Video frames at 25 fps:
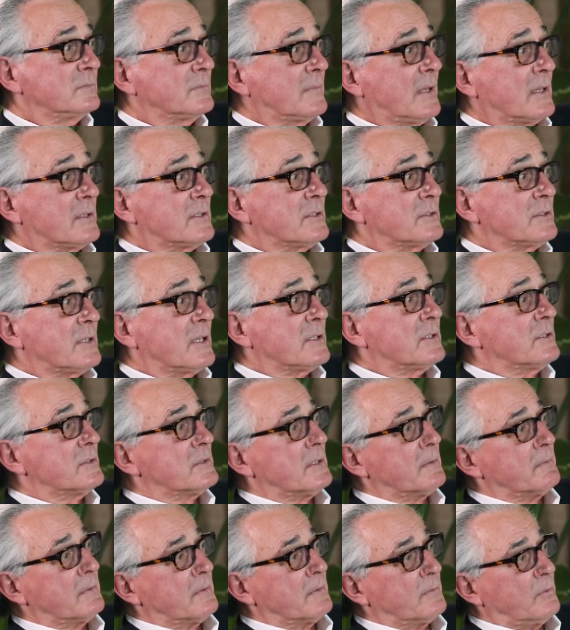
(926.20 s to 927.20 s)
That's in
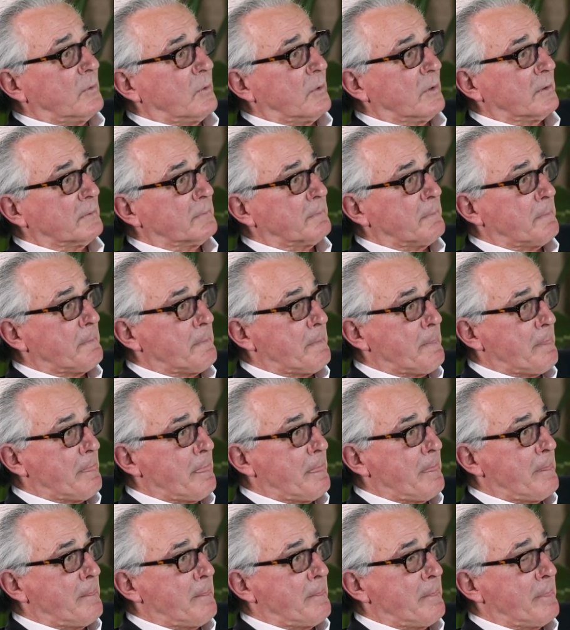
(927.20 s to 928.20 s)
1974.
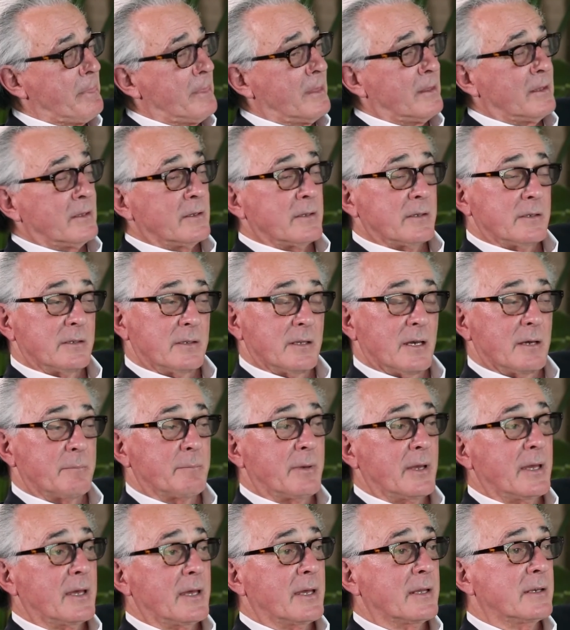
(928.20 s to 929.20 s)
Not bad. Not
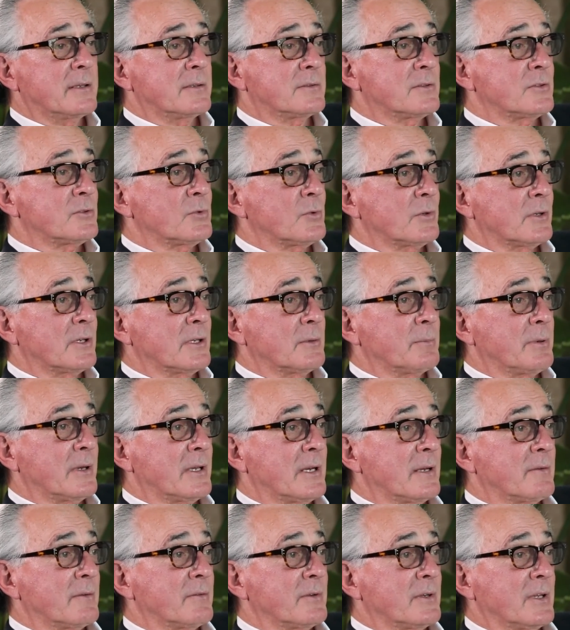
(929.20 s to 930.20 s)
bad, since you were getting
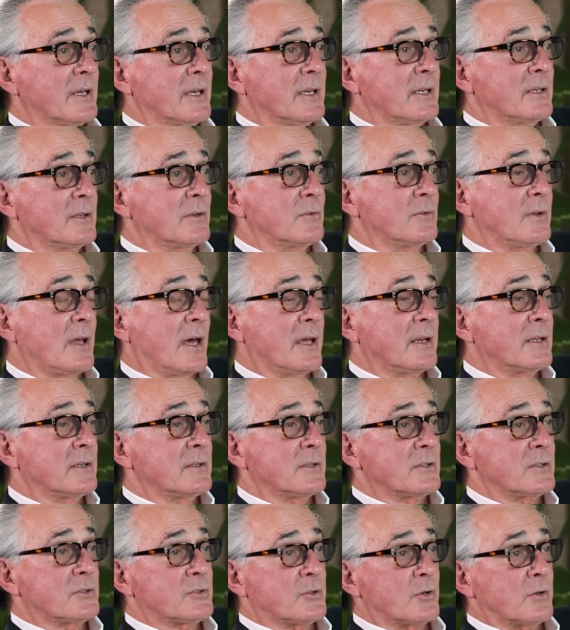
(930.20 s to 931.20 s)
paid every day, and you, I
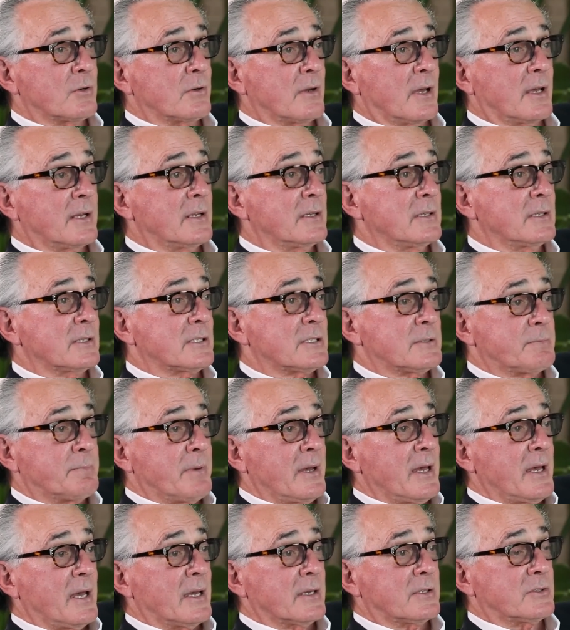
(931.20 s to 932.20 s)
didn't deserve, I didn't
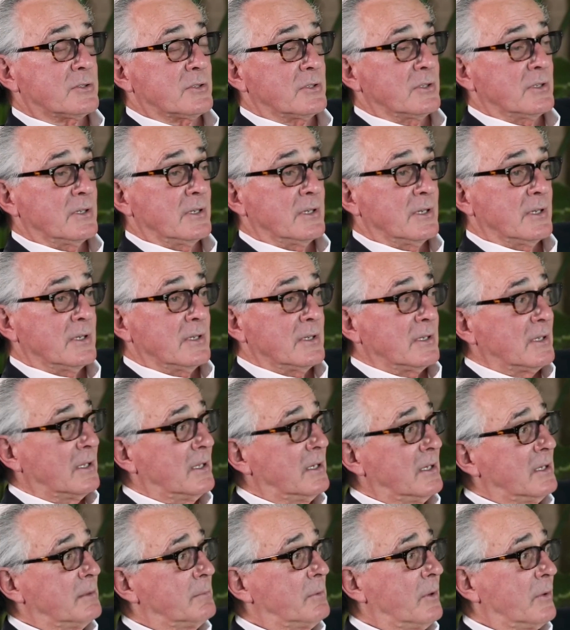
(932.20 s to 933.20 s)
expect
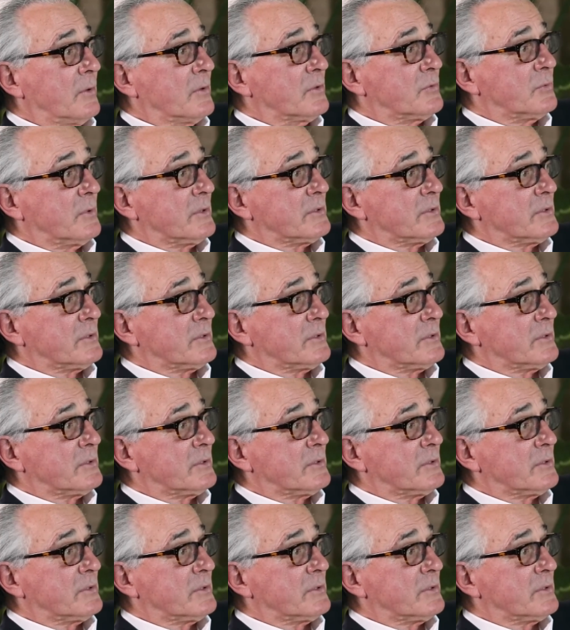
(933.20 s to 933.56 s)
any bonus